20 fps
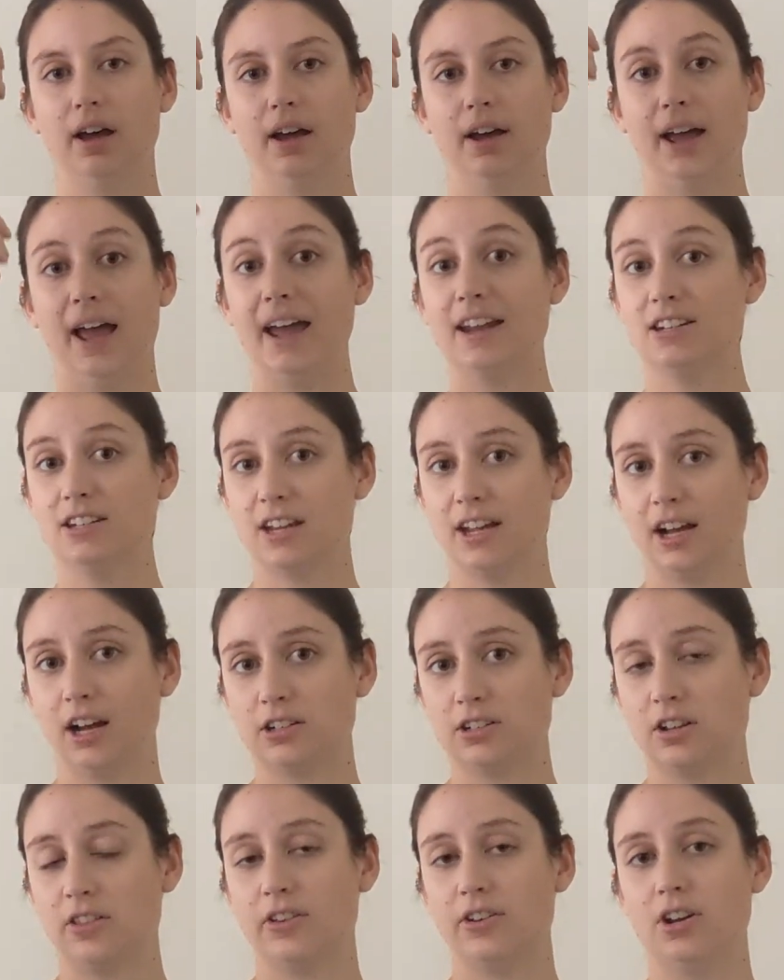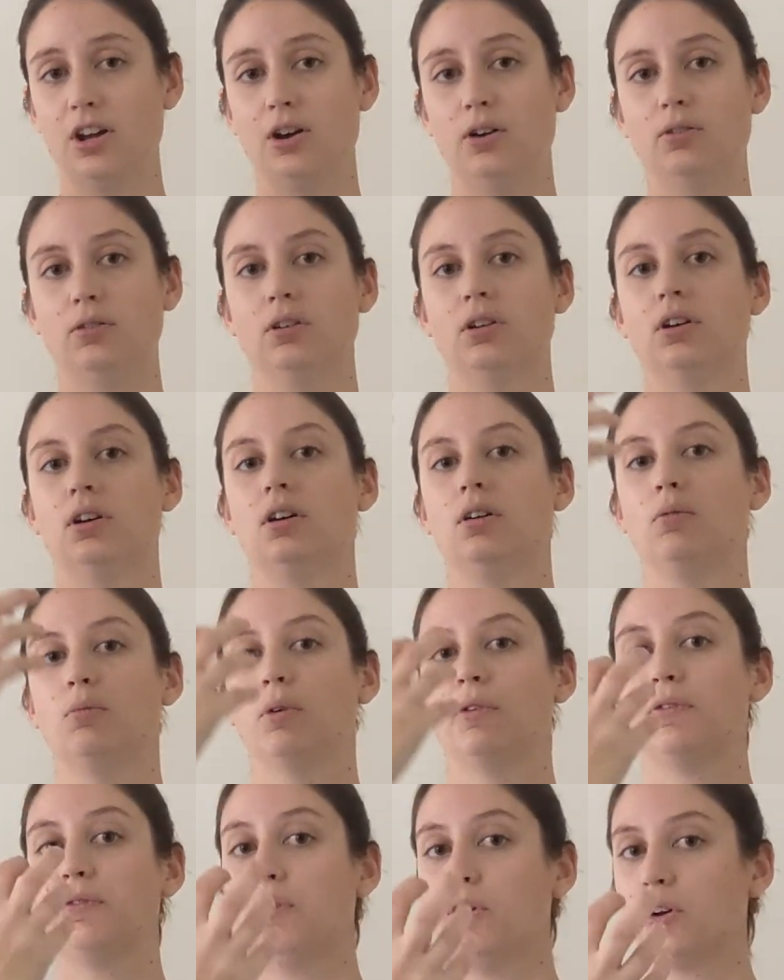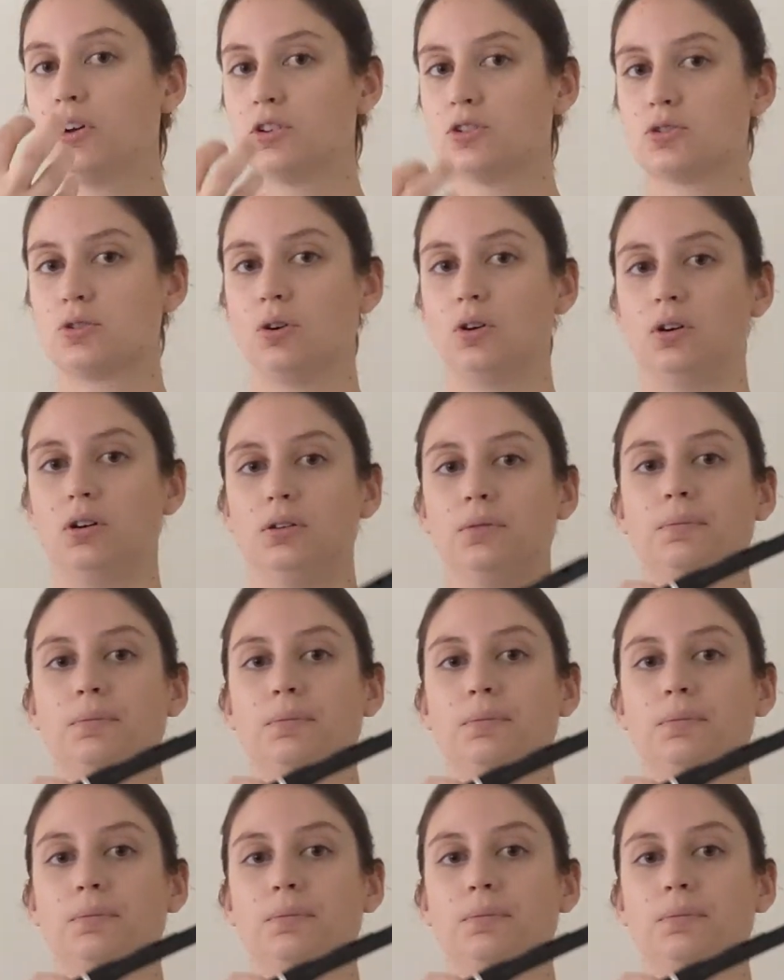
ending to the note with full control.